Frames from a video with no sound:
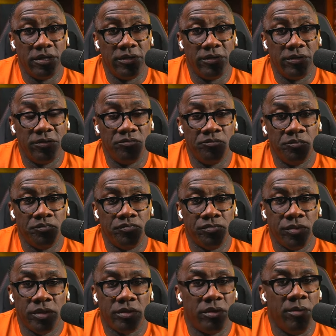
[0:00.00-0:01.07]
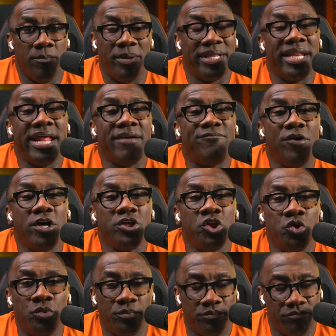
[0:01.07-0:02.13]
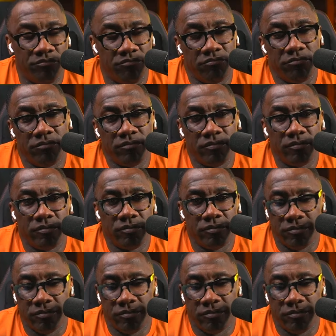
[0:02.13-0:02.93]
Yeah, most definitely. But it ain't for you. Well, definitely.